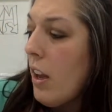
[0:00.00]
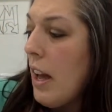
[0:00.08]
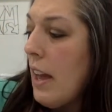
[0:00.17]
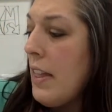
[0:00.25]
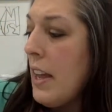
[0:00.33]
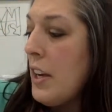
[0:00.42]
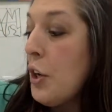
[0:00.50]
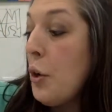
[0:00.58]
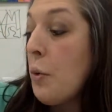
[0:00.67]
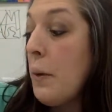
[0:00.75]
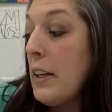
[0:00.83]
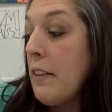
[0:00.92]
And then you're
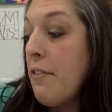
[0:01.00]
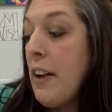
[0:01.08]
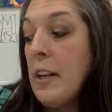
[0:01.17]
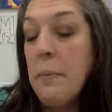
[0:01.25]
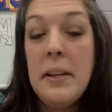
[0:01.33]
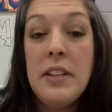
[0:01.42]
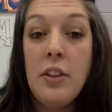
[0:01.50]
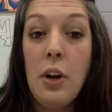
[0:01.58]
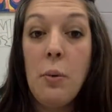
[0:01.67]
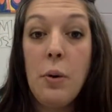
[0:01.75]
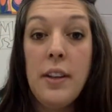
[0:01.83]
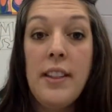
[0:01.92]
going to find a piece of
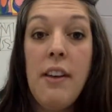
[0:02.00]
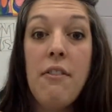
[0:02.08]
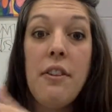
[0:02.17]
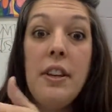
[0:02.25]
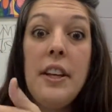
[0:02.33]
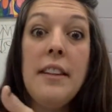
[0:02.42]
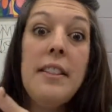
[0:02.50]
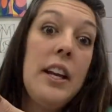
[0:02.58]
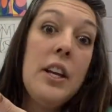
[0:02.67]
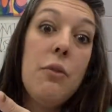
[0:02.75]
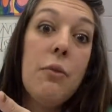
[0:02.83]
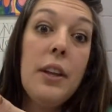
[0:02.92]
artwork that
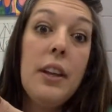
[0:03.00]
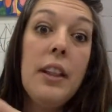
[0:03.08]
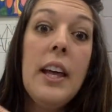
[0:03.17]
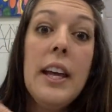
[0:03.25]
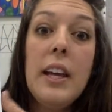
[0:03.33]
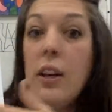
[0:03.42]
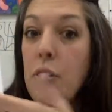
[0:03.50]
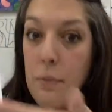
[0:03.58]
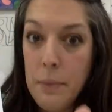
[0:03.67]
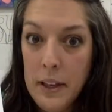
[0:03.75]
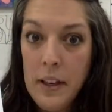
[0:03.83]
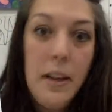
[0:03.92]
you really like. It
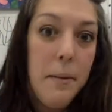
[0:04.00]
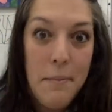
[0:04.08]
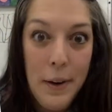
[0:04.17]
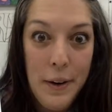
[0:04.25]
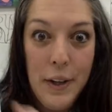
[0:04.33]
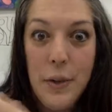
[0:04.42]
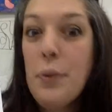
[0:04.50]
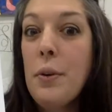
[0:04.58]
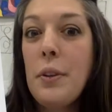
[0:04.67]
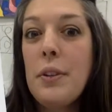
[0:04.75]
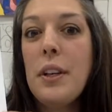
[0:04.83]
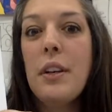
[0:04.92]
could be Mary
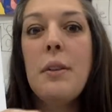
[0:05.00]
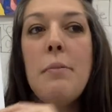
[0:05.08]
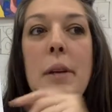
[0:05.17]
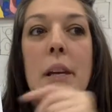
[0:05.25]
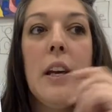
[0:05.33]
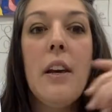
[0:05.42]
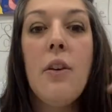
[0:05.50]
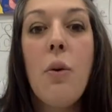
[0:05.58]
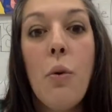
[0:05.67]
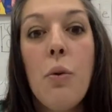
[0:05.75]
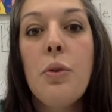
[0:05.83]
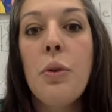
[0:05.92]
Doodles. It could be an
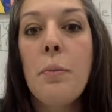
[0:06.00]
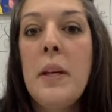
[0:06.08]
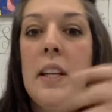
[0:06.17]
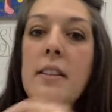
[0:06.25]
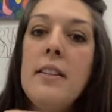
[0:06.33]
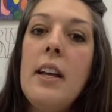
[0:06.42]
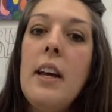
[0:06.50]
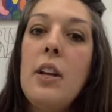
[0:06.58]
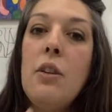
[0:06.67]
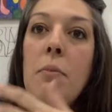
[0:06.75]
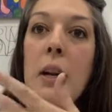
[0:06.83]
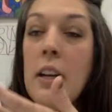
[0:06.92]
older piece that
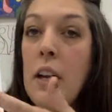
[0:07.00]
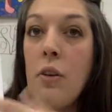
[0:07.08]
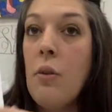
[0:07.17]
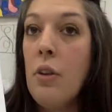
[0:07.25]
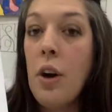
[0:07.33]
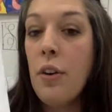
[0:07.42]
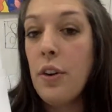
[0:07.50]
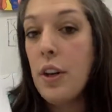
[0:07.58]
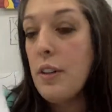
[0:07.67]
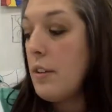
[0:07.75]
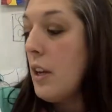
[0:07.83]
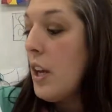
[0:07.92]
you might not know the
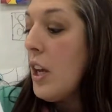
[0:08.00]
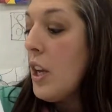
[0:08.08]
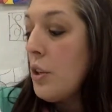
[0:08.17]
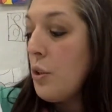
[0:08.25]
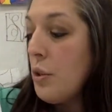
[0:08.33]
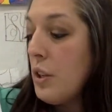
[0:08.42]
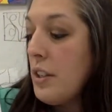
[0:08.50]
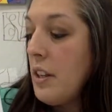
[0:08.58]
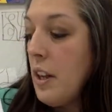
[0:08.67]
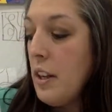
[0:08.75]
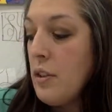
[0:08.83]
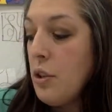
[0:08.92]
artist. So just
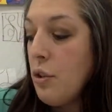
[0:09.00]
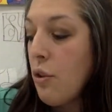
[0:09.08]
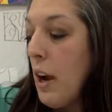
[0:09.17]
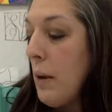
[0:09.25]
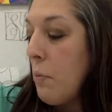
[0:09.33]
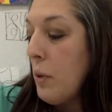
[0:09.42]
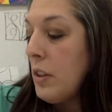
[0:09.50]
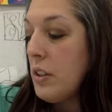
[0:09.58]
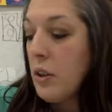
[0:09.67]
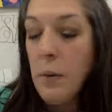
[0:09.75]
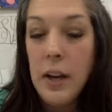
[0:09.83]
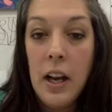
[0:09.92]
describe what's
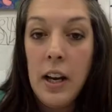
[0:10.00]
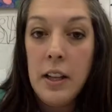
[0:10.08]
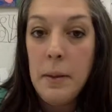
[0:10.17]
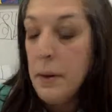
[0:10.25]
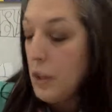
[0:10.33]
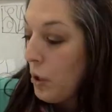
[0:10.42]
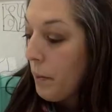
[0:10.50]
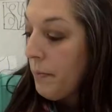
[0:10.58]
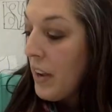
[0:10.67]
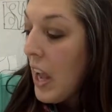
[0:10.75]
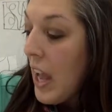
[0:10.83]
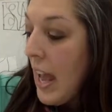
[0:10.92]
going on in the picture.
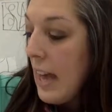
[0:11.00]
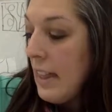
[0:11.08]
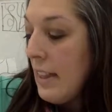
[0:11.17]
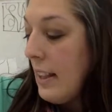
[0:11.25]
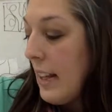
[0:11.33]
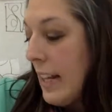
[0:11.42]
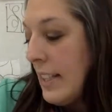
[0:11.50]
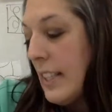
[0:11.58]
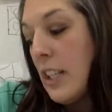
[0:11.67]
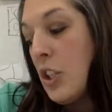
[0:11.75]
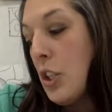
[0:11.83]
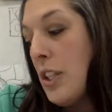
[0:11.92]
And then the last
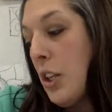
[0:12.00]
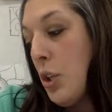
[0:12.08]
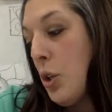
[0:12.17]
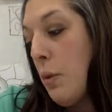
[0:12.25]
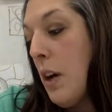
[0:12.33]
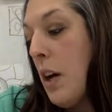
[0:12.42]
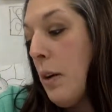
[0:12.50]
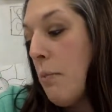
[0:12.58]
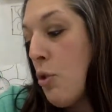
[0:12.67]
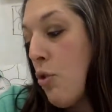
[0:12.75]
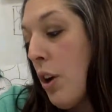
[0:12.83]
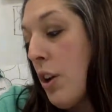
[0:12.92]
thing just tells you,
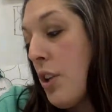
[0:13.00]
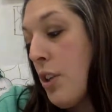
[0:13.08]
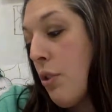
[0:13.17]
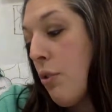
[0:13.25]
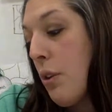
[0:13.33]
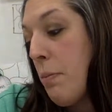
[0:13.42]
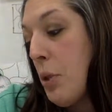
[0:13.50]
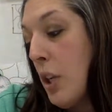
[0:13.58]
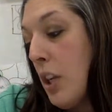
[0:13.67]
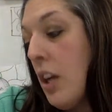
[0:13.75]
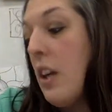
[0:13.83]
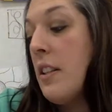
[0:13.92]
draw a
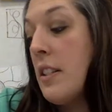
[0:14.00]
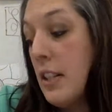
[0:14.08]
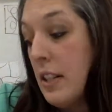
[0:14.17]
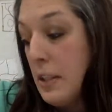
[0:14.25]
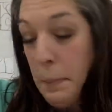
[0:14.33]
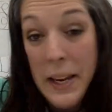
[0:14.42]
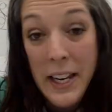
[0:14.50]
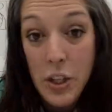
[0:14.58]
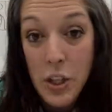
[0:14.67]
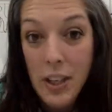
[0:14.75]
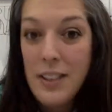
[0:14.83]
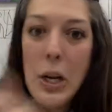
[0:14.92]

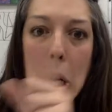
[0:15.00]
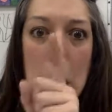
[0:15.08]
depiction.